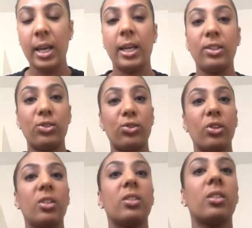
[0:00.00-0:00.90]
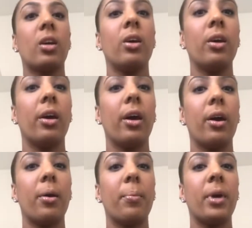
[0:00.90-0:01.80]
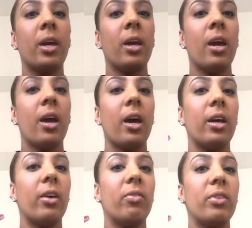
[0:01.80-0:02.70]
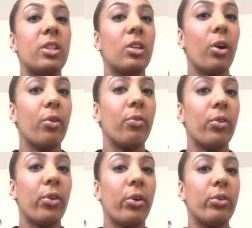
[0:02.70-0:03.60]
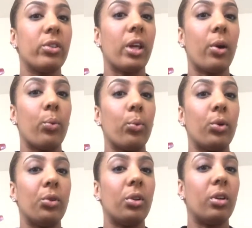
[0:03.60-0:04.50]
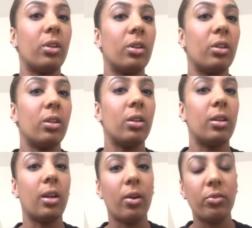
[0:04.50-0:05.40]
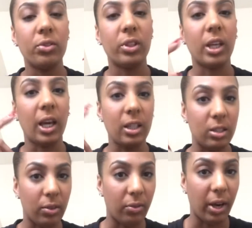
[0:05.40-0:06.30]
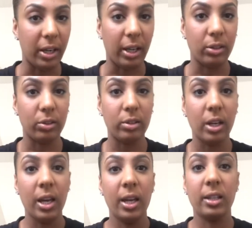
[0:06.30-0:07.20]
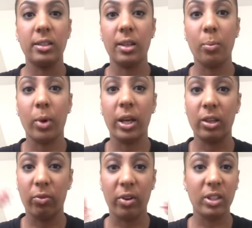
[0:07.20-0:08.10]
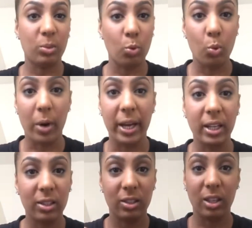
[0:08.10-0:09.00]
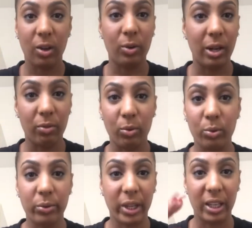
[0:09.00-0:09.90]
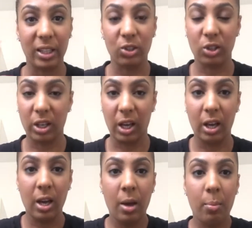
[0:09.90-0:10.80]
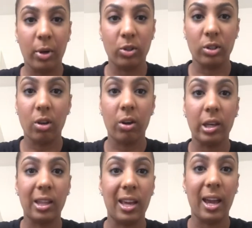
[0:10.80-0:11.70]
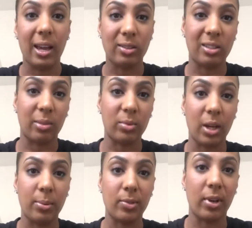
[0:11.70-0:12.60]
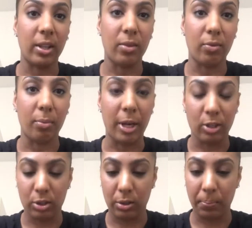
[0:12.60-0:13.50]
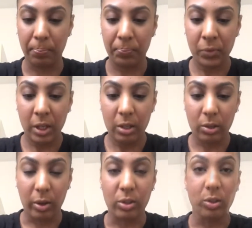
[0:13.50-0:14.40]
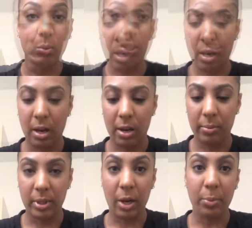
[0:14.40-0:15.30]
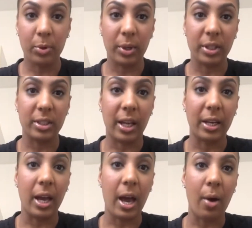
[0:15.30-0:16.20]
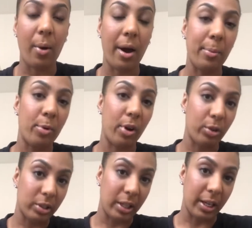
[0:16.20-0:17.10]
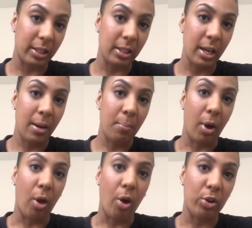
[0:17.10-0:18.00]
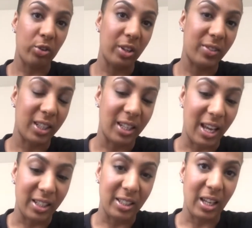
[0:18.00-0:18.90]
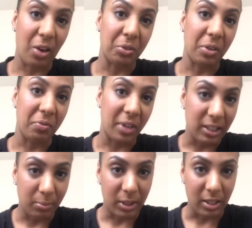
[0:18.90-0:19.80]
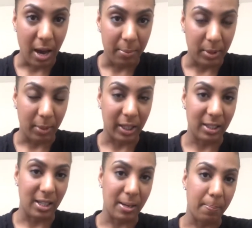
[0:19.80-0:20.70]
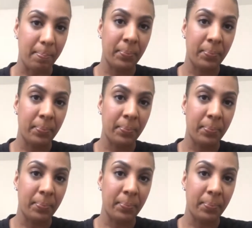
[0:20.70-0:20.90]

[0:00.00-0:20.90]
It's just a video for those that would love to get into finance in some way, in a very small way, in a low level initially, but just can't get their head sometimes around the information. So I just wanted to help you understand how I process my Hargreaves and Landsdown Investment Times magazine.